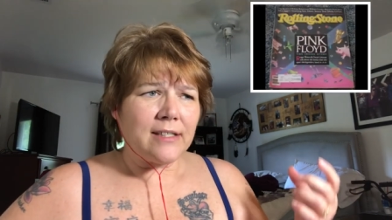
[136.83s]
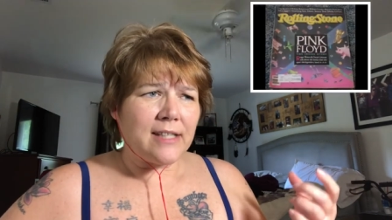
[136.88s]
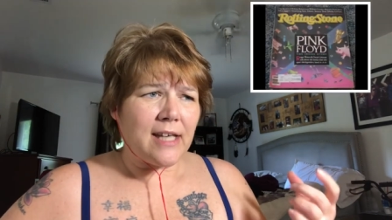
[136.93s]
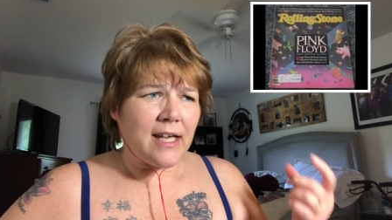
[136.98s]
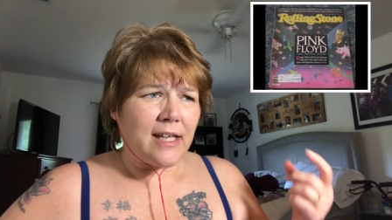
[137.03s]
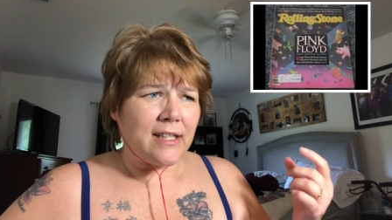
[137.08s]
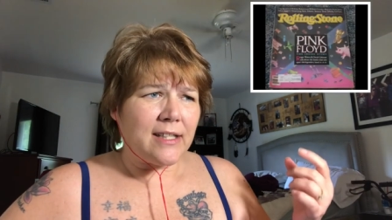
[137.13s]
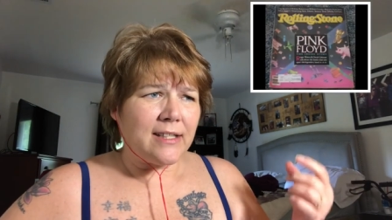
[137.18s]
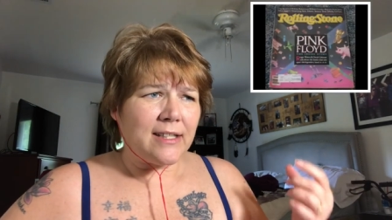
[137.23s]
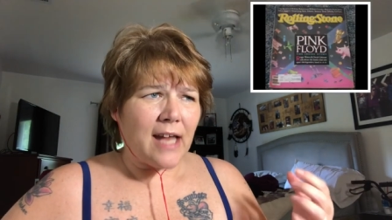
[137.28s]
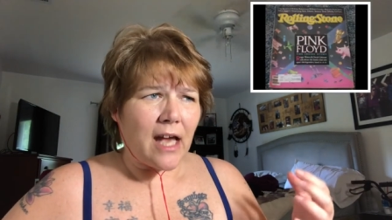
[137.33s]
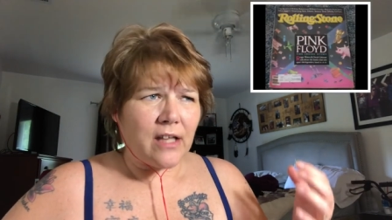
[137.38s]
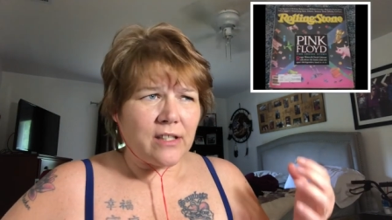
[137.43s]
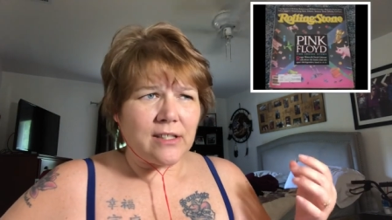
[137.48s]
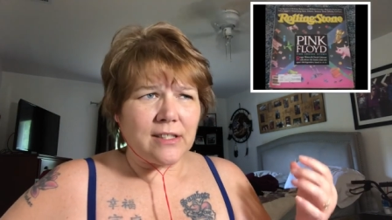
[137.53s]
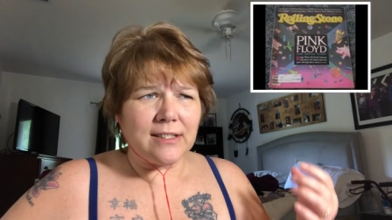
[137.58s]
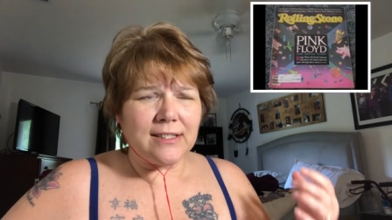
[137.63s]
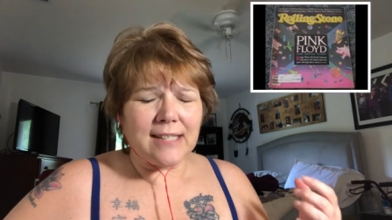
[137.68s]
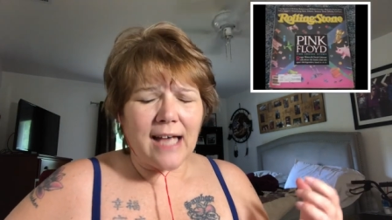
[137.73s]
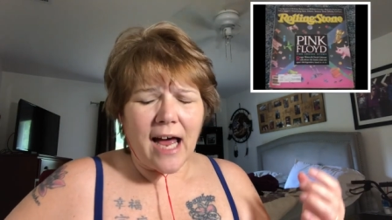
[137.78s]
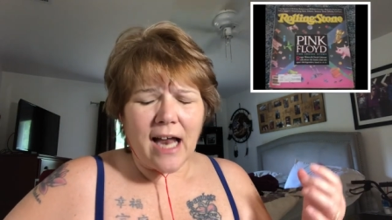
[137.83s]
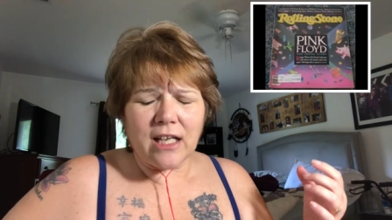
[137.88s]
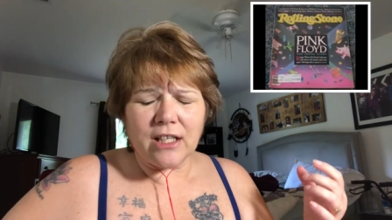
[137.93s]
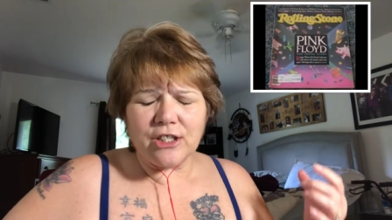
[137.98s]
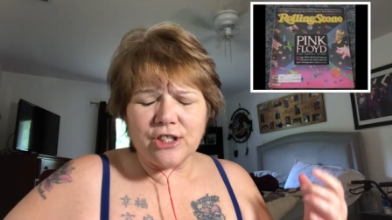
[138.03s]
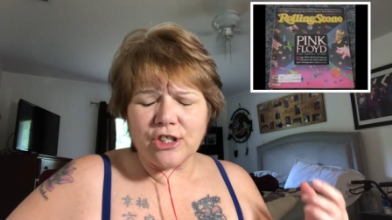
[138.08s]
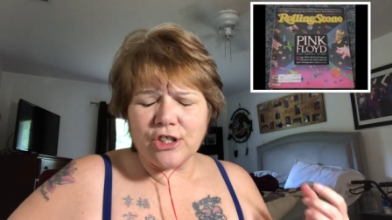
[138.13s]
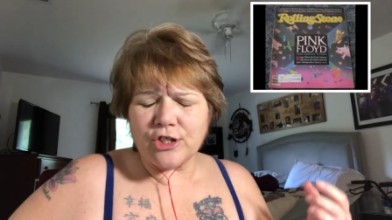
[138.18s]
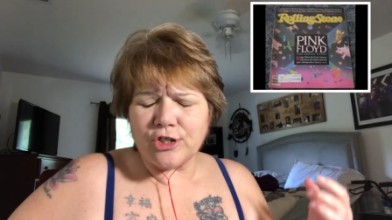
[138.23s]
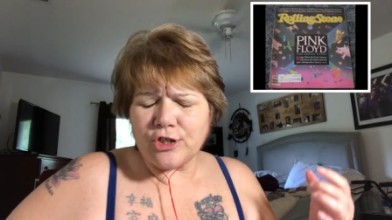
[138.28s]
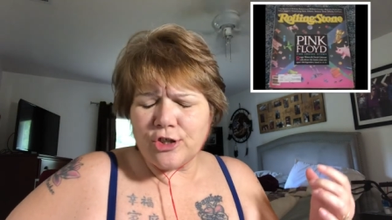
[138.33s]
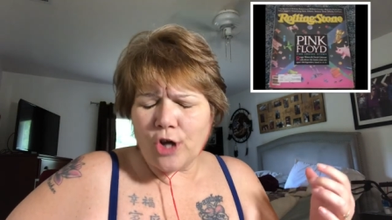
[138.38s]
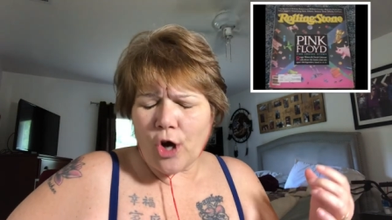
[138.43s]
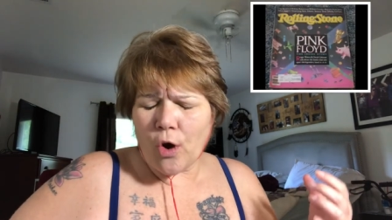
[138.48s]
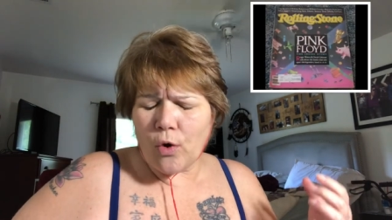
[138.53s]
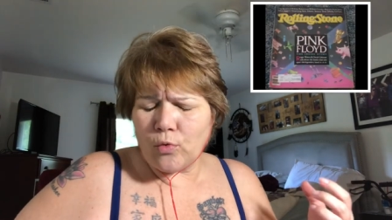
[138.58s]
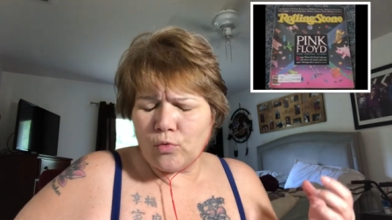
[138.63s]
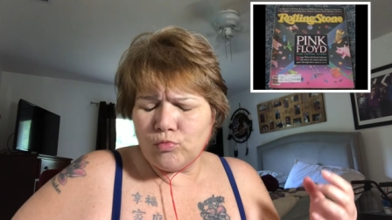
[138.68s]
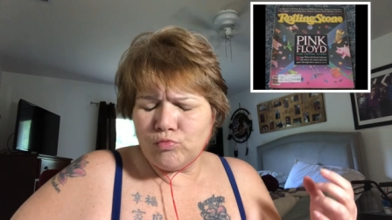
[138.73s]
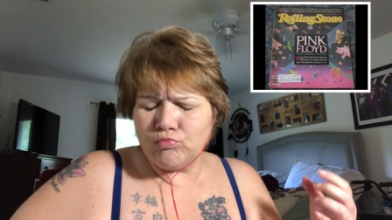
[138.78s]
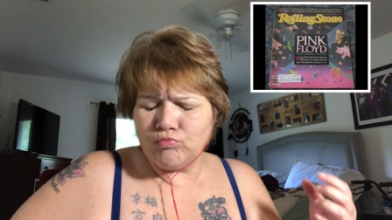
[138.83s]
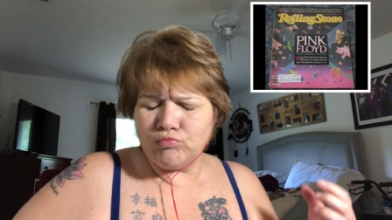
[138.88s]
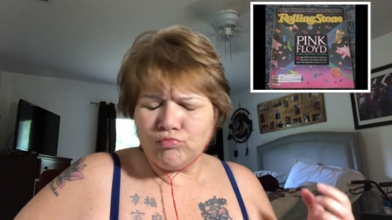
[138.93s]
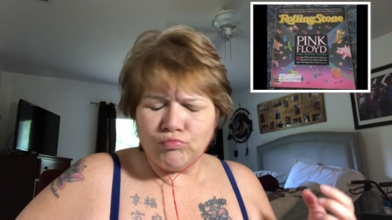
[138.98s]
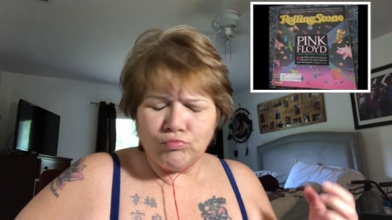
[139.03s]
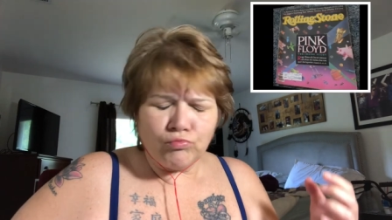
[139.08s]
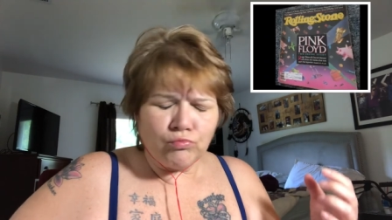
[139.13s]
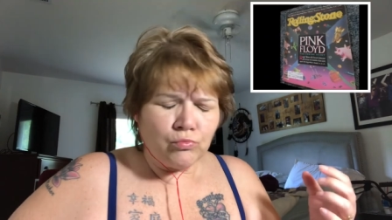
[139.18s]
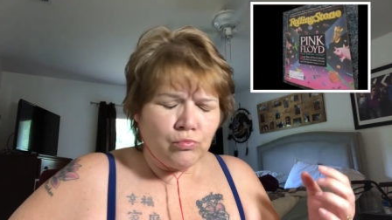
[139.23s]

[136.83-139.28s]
at $10,000 a show. Right.